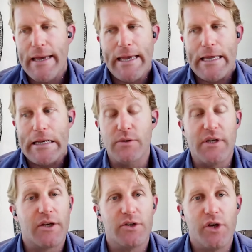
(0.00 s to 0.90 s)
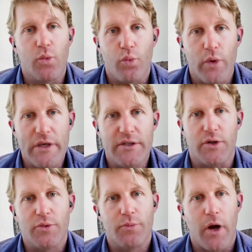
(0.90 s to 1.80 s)
And it was actually a
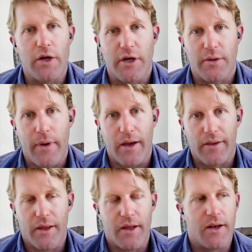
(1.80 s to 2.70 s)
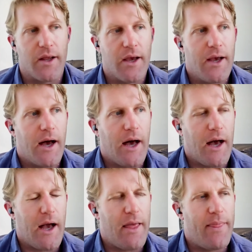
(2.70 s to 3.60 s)
research project back then.
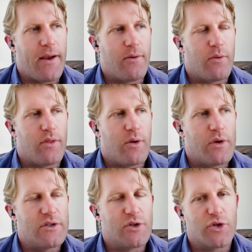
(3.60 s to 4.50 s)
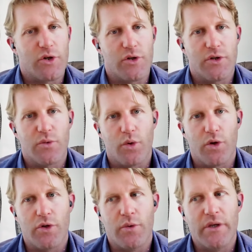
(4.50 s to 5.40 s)
And the researchers
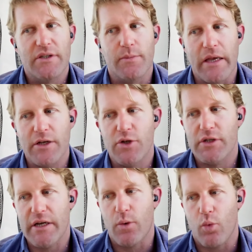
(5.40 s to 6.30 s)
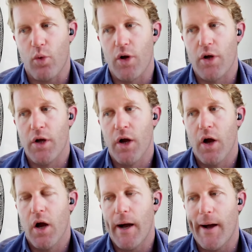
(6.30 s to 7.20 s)
were doing some interesting work
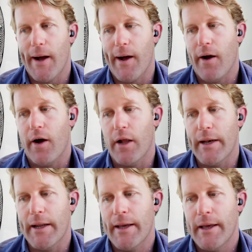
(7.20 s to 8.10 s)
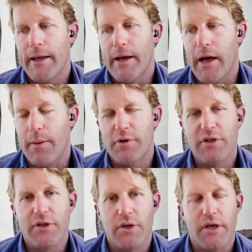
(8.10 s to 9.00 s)
on
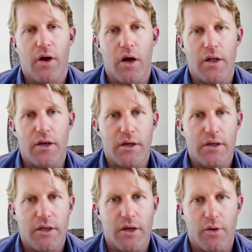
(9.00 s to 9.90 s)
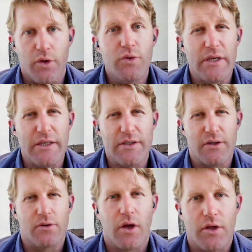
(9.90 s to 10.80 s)
particularly on using
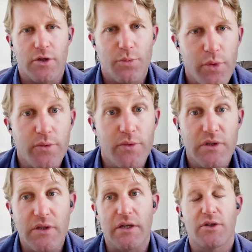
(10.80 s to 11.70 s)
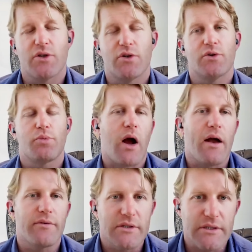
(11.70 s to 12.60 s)
zero knowledge proofs to introduce
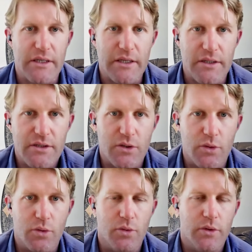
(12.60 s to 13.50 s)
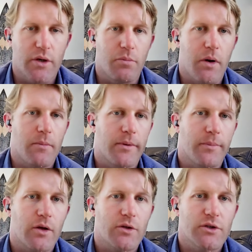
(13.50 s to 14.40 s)
privacy to public
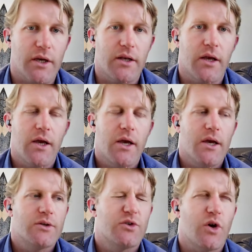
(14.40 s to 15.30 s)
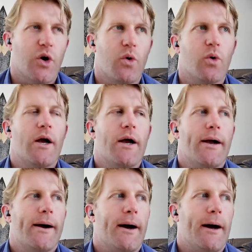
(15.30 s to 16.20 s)
blockchain. So
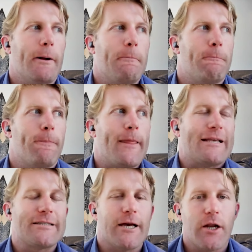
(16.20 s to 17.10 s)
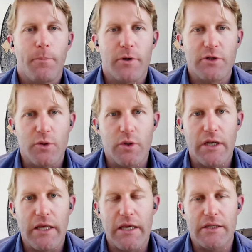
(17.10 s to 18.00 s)
I saw an
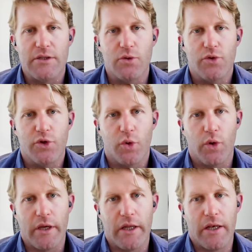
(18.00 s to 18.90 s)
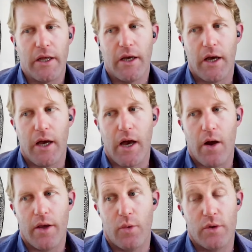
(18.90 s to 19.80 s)
opportunity to join
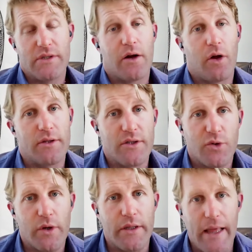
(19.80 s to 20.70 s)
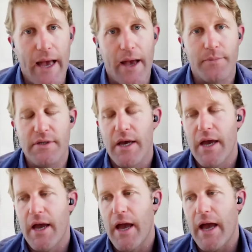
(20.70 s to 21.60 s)
what's now called Discreet Labs
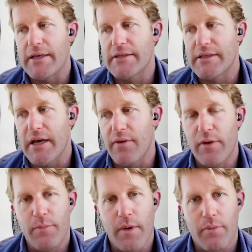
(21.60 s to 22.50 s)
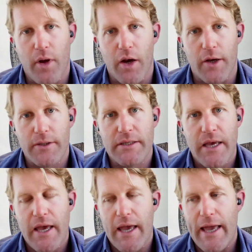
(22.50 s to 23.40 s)
as the VP
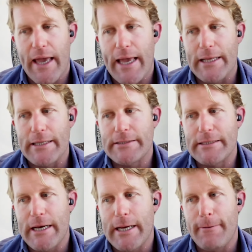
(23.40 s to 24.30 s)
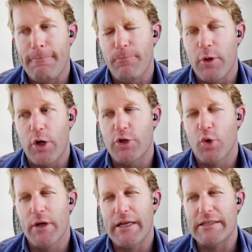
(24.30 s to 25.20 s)
product. And I
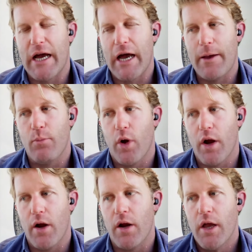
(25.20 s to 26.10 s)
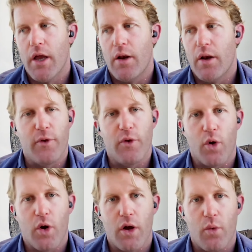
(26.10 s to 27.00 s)
joined at a time where
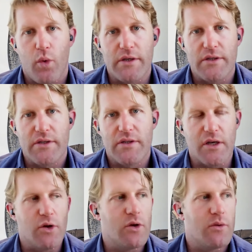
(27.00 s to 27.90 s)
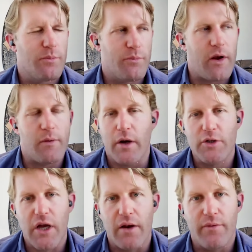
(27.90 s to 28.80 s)
Findora was still very
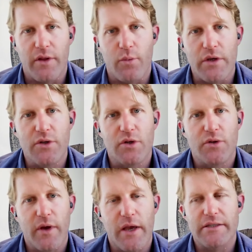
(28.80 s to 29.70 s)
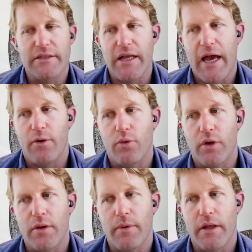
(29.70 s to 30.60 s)
much kind of in the research phase and hadn't
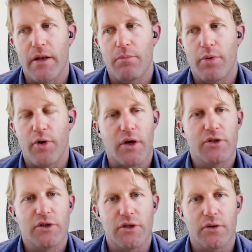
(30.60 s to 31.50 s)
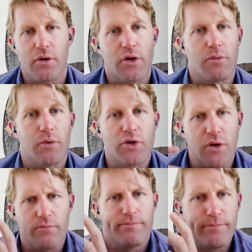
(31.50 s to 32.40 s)
really been production or
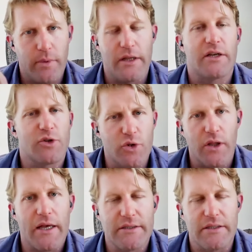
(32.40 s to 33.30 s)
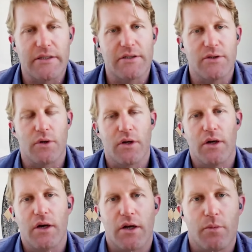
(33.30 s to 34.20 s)
commercial or industrialized into
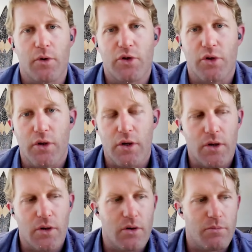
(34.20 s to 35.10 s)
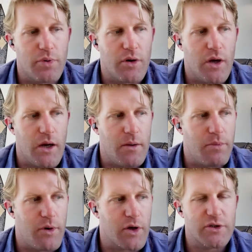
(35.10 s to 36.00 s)
a commercial or
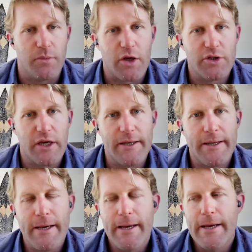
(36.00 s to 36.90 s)
production blockchain.